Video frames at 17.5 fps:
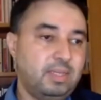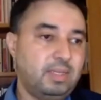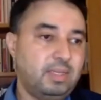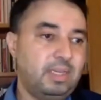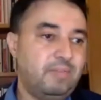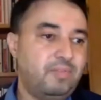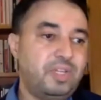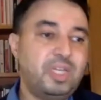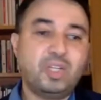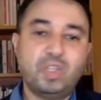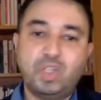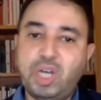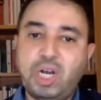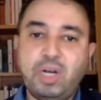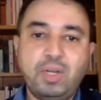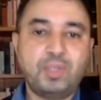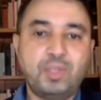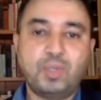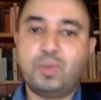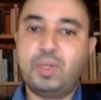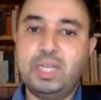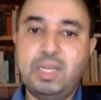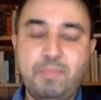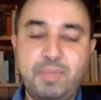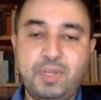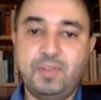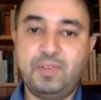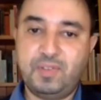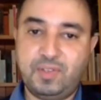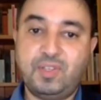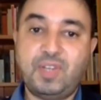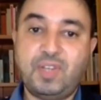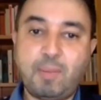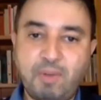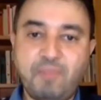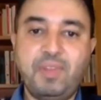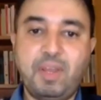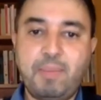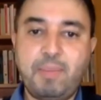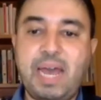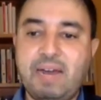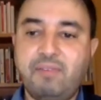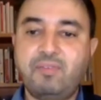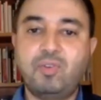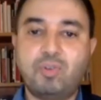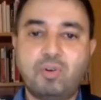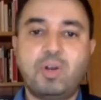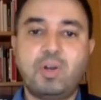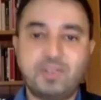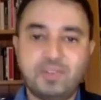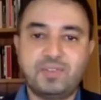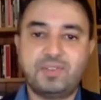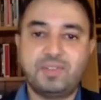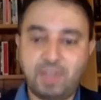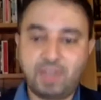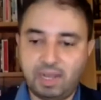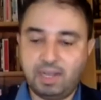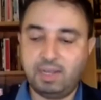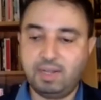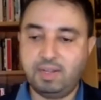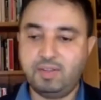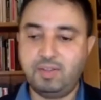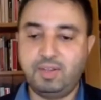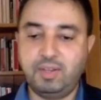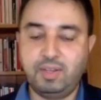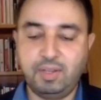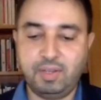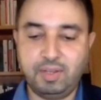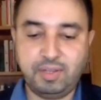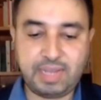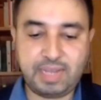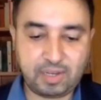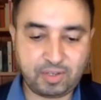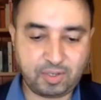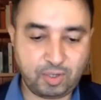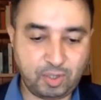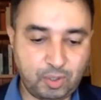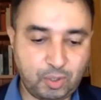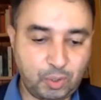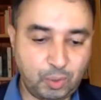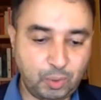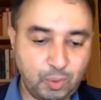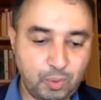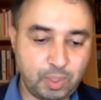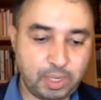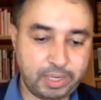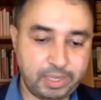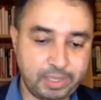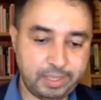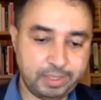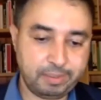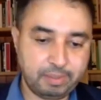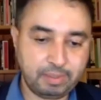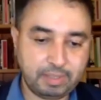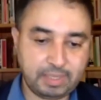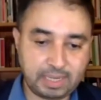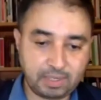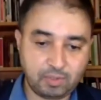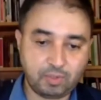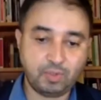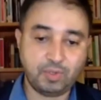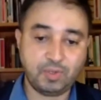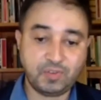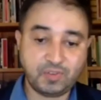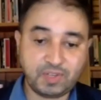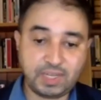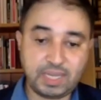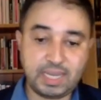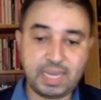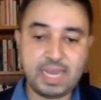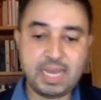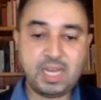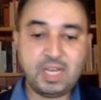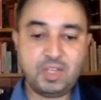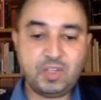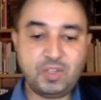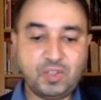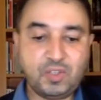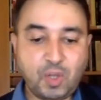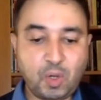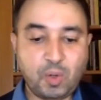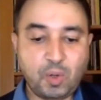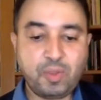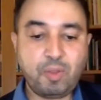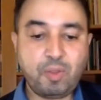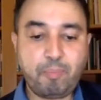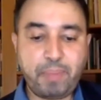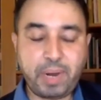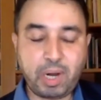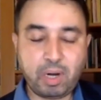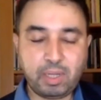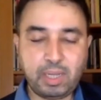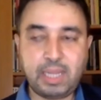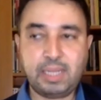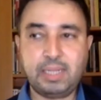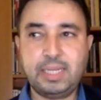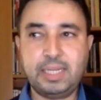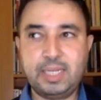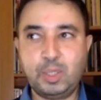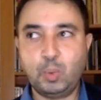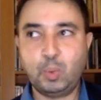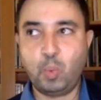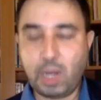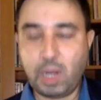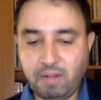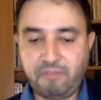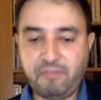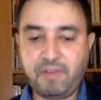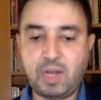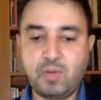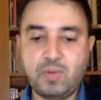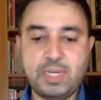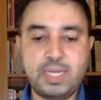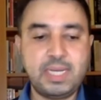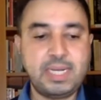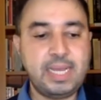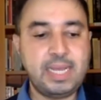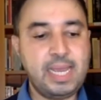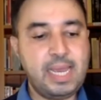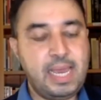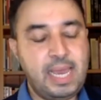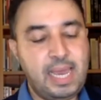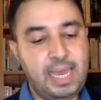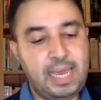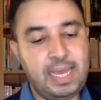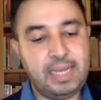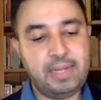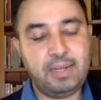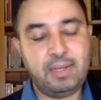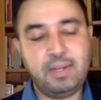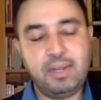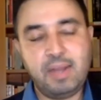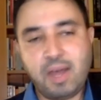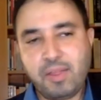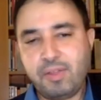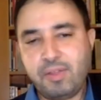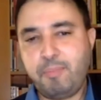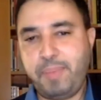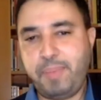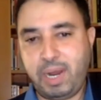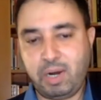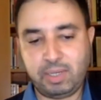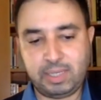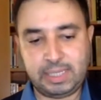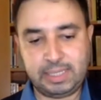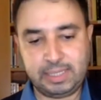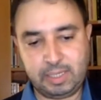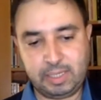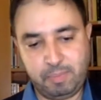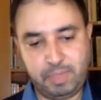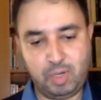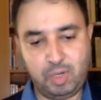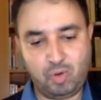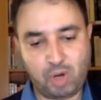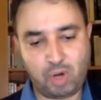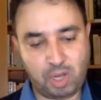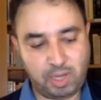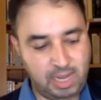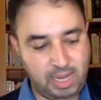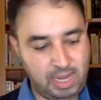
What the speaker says: even Algerians or Libyans, some of them have to cross the desert to get to the sea. So the parallel is well-founded, and another parallel could be drawn